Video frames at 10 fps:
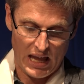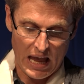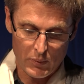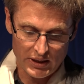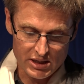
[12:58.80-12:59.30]

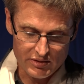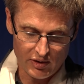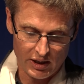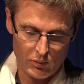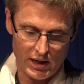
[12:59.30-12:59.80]
And we need to
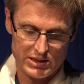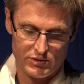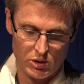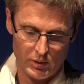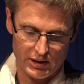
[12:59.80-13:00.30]
find ways
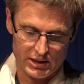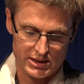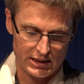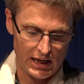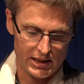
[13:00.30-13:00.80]
of doing this
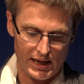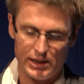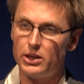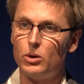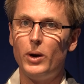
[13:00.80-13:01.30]
together
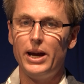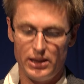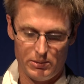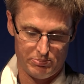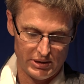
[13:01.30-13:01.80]
and in a way
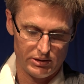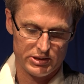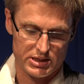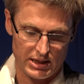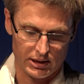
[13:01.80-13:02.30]
that
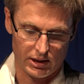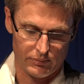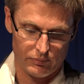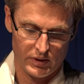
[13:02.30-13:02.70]
builds Sangha.